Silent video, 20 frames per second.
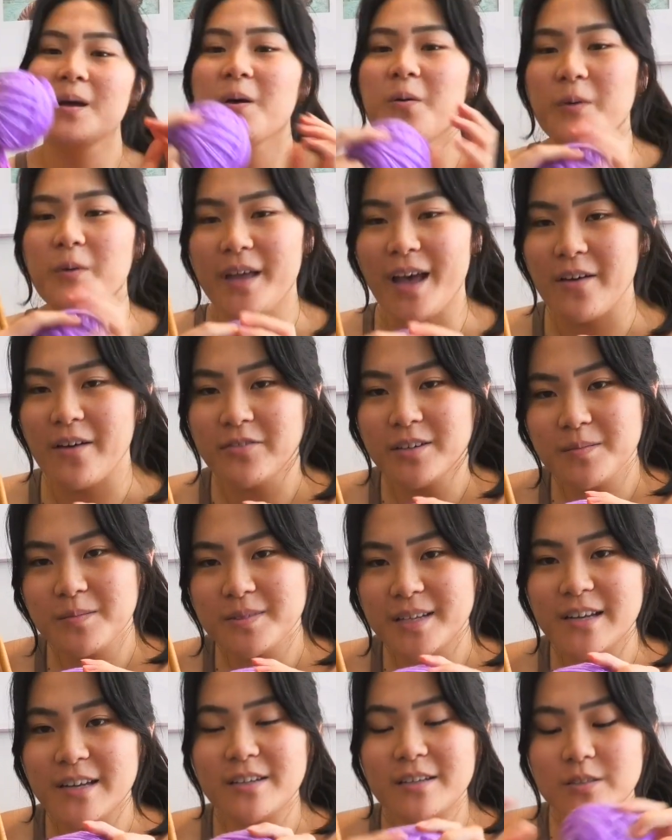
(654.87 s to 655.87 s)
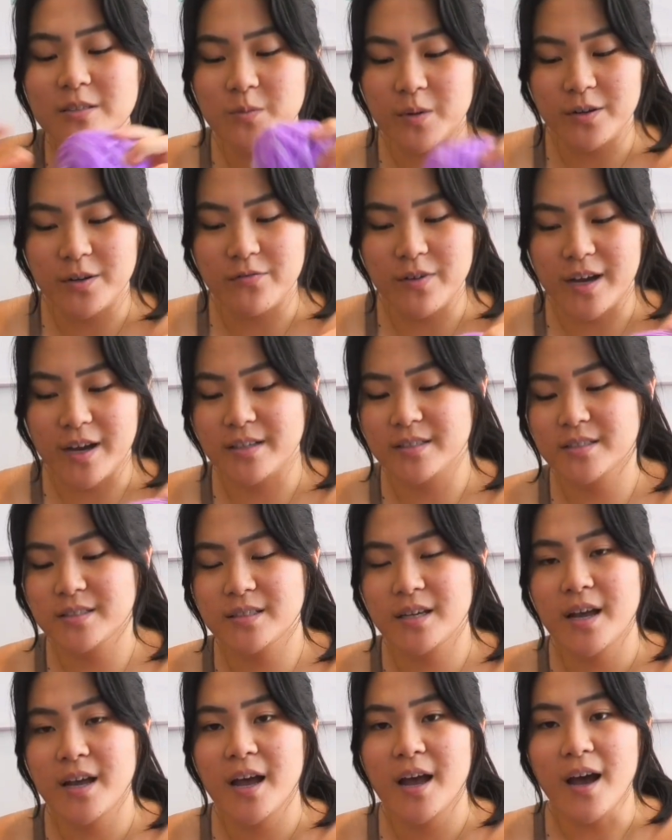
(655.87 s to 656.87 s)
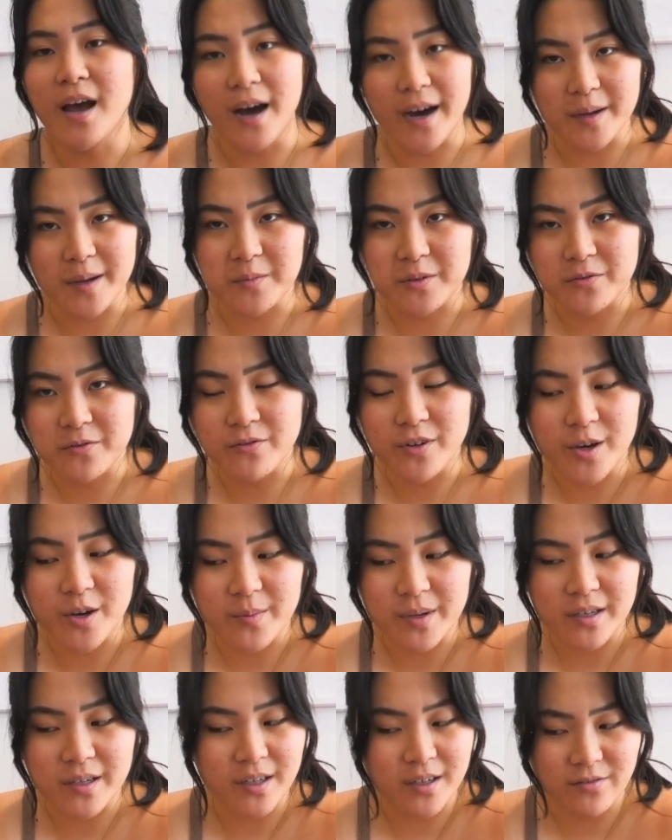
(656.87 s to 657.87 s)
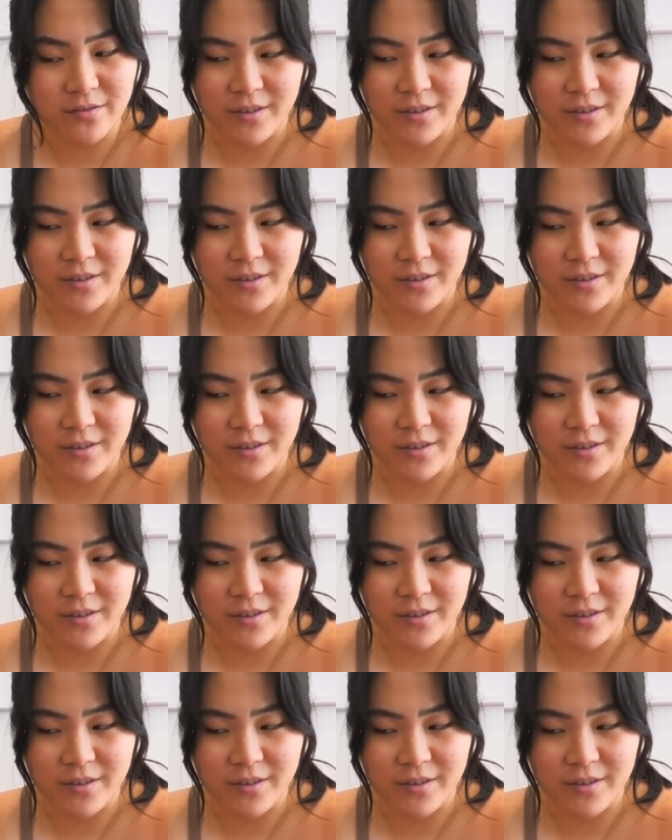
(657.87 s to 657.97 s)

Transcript: We have an update in our sweater vest. I'm confirming